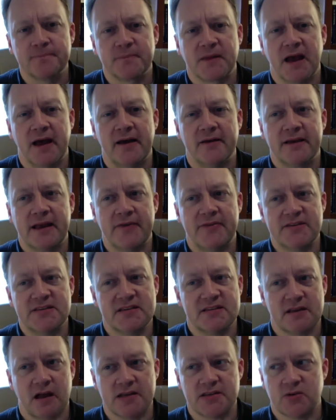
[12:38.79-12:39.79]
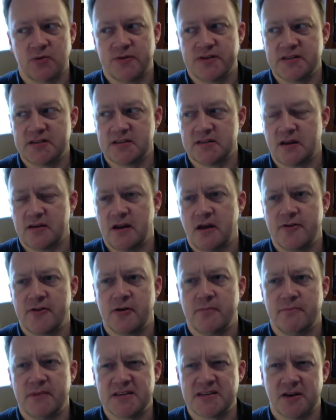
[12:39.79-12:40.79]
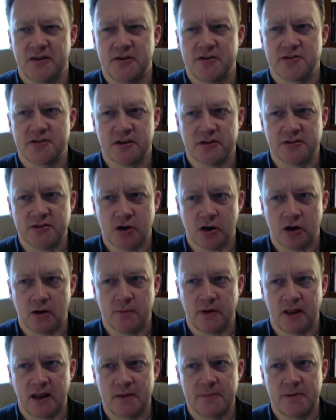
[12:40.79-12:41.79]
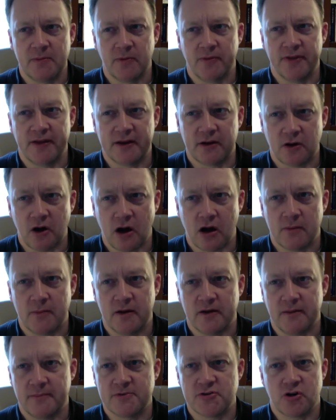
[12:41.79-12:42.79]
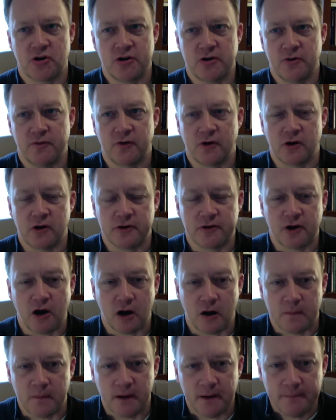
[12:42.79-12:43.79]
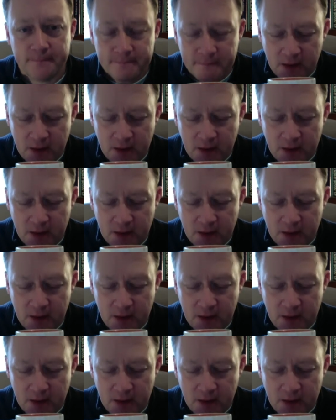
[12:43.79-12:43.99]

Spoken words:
Again, this is another misunderstood term. A lot of people think karma. I'm sure you've heard karma.